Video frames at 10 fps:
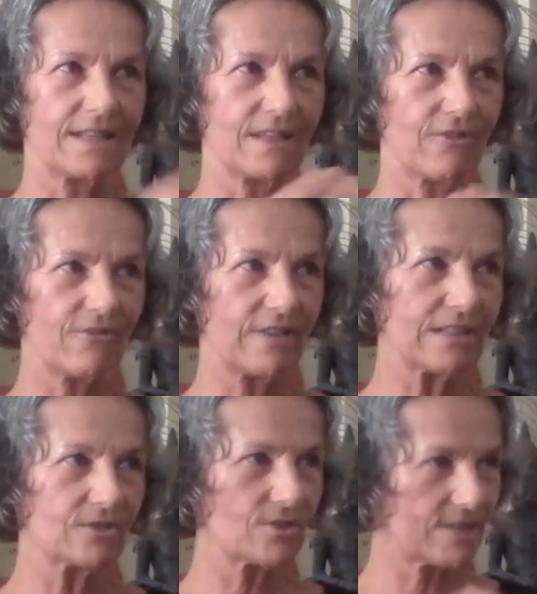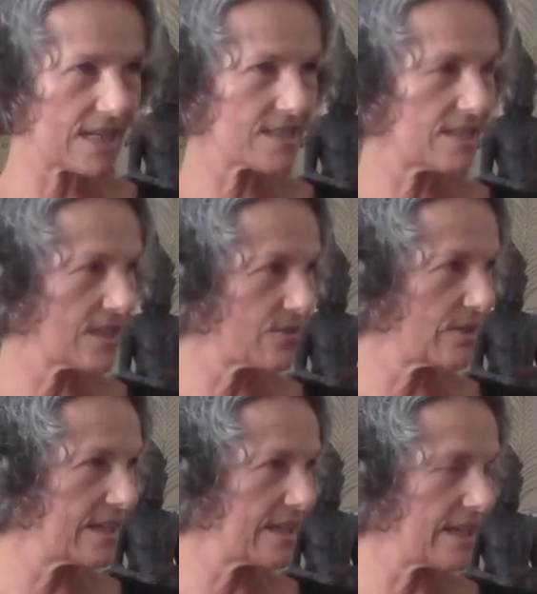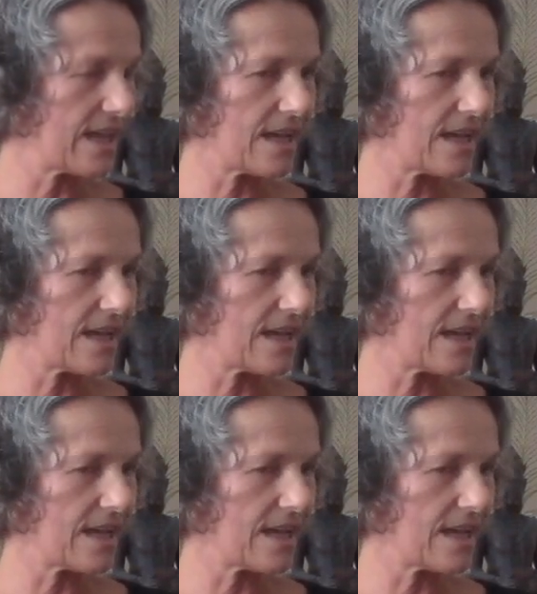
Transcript: in the field to such a degree that